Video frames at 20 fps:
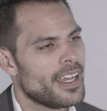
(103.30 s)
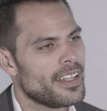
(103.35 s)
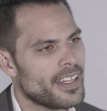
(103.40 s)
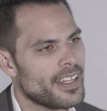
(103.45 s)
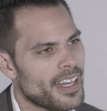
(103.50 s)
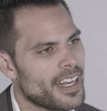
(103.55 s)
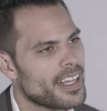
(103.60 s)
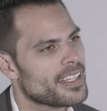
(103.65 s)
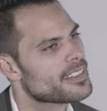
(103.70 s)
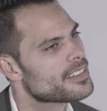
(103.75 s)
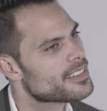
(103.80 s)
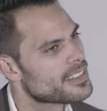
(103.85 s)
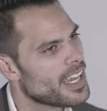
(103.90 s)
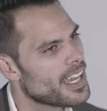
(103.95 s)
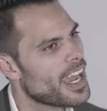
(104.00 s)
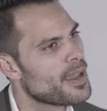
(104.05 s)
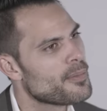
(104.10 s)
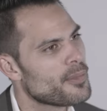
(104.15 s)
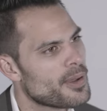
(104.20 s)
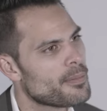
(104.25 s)
And then as
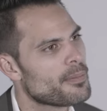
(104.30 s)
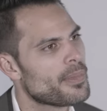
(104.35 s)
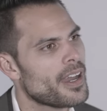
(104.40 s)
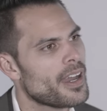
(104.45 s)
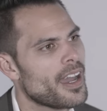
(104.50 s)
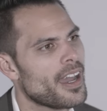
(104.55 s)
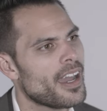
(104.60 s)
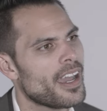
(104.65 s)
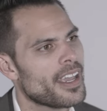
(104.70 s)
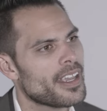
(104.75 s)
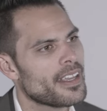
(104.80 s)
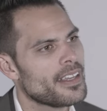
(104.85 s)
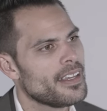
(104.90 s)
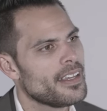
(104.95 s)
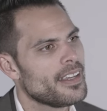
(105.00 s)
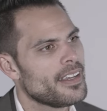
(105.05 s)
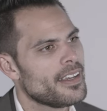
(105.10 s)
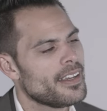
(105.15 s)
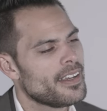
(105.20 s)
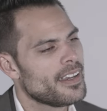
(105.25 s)
time went by,
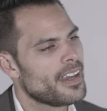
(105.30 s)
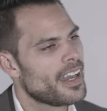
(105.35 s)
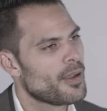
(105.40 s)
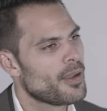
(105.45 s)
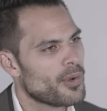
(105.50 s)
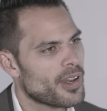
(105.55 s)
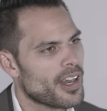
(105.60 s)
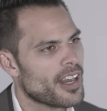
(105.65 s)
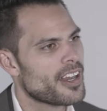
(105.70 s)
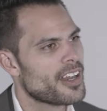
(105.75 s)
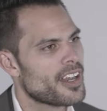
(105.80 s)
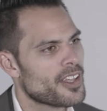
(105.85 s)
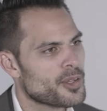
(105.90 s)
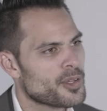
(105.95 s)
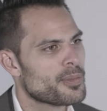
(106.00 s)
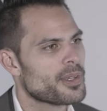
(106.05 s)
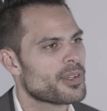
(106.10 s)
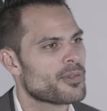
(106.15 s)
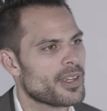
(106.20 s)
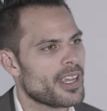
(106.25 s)
I went on
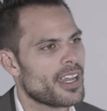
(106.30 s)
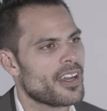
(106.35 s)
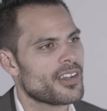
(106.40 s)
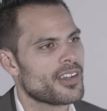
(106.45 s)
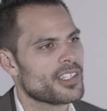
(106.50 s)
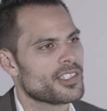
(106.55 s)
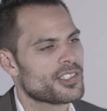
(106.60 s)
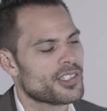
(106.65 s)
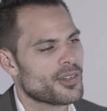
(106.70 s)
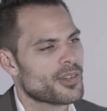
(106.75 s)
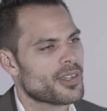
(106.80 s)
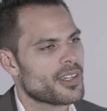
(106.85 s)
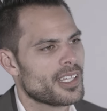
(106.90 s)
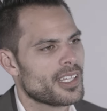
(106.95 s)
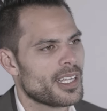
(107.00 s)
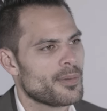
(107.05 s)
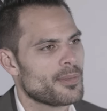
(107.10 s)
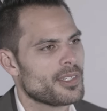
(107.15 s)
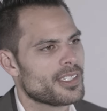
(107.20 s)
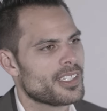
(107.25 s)
another big reality show
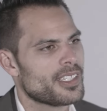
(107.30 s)
called A B